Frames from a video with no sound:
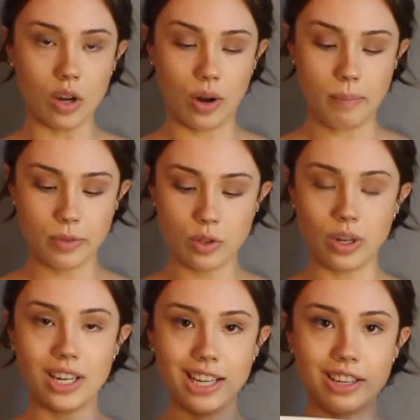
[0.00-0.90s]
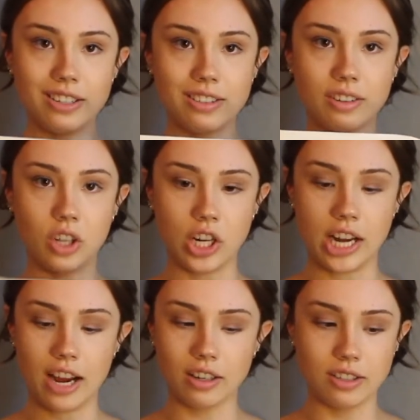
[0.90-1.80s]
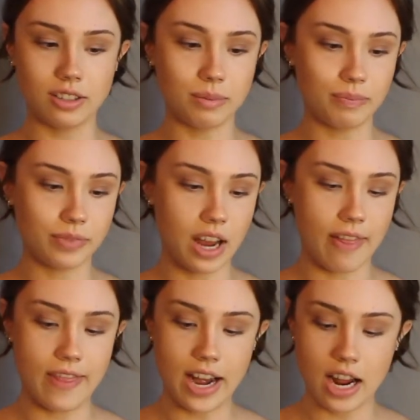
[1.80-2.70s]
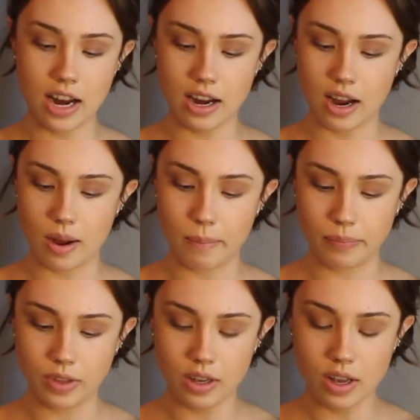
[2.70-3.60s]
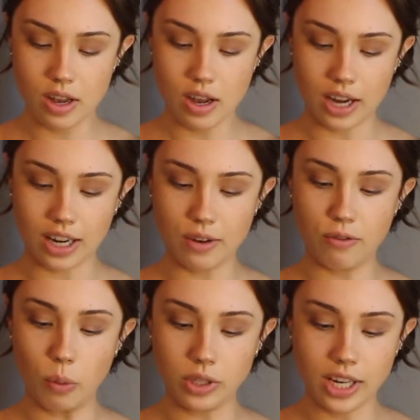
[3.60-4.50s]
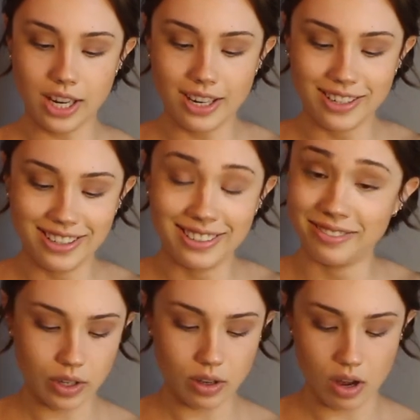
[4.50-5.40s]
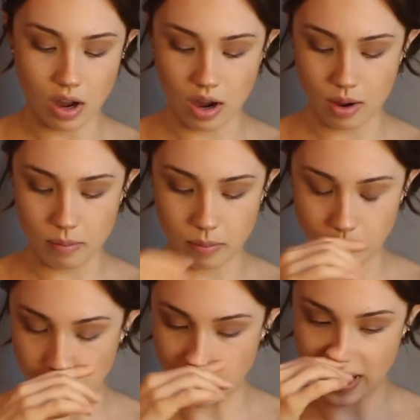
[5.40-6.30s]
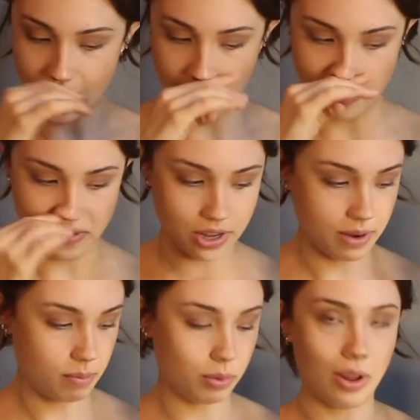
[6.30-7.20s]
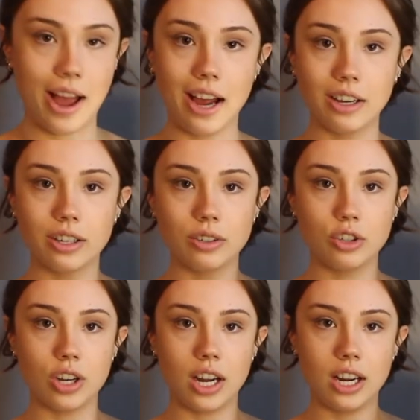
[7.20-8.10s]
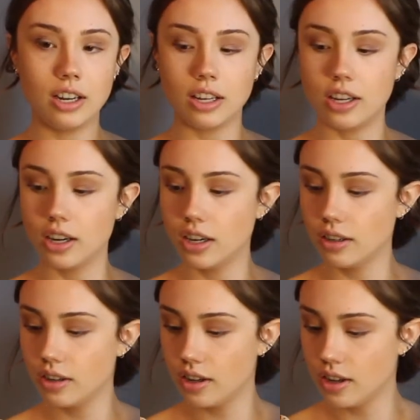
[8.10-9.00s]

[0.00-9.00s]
Okay, so I take this Kleenex and then I kind of fold it. So I have the black shade here.